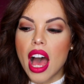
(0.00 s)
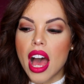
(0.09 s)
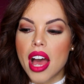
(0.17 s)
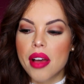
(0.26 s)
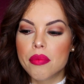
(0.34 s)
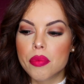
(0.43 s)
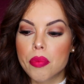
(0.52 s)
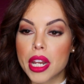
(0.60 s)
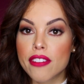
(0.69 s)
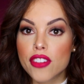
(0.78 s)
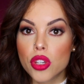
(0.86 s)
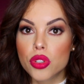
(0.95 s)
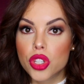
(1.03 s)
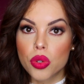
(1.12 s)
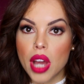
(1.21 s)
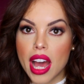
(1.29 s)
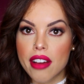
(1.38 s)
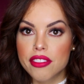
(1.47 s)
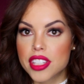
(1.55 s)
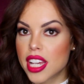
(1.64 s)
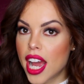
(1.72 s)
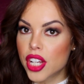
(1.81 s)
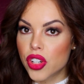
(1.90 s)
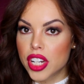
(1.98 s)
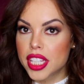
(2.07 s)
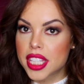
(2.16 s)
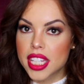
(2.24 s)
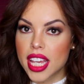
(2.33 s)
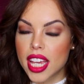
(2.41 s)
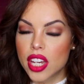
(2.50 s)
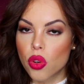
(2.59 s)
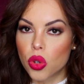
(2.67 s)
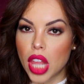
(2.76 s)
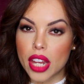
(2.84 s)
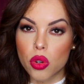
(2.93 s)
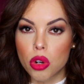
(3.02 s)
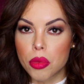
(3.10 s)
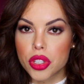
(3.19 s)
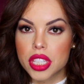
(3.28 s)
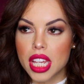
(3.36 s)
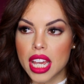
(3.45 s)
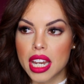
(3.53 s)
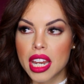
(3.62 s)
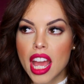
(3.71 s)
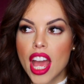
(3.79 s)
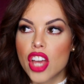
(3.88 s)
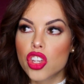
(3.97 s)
But if you do have dehydrated skin or like normal skin,